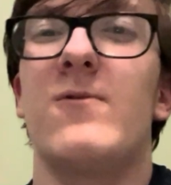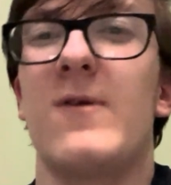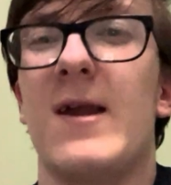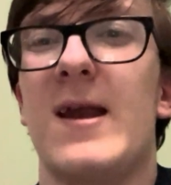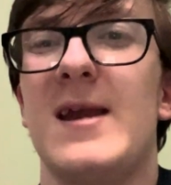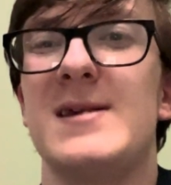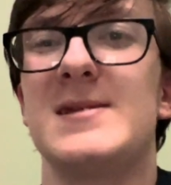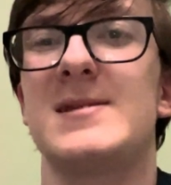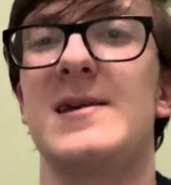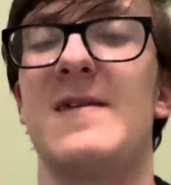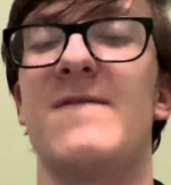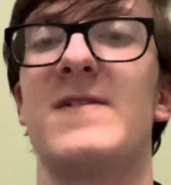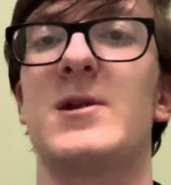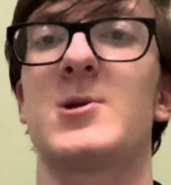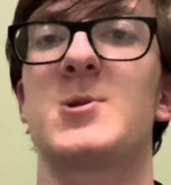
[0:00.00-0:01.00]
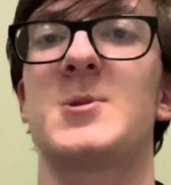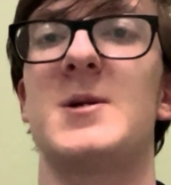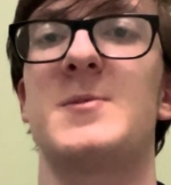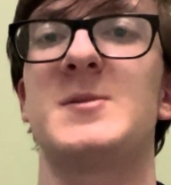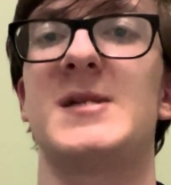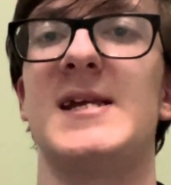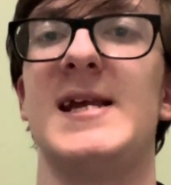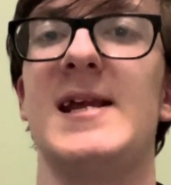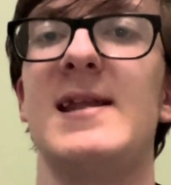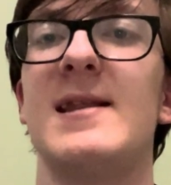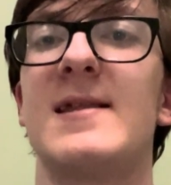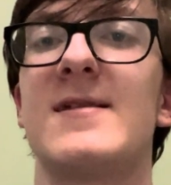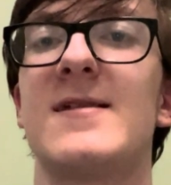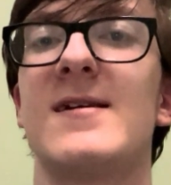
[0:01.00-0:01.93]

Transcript: race. He finished 15th,